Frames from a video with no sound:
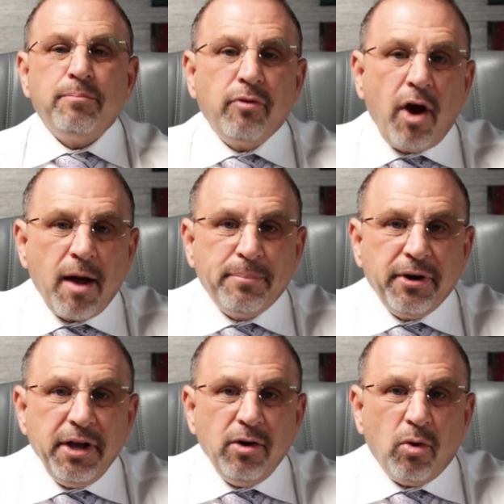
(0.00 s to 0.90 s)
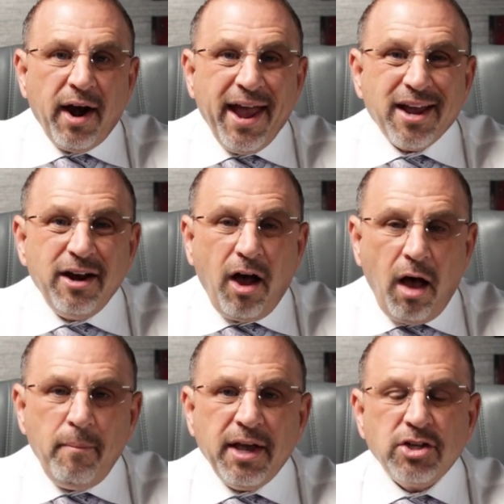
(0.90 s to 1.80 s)
property or
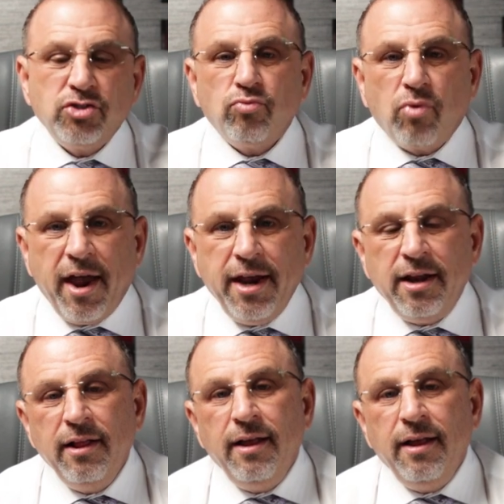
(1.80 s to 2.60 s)
economics right,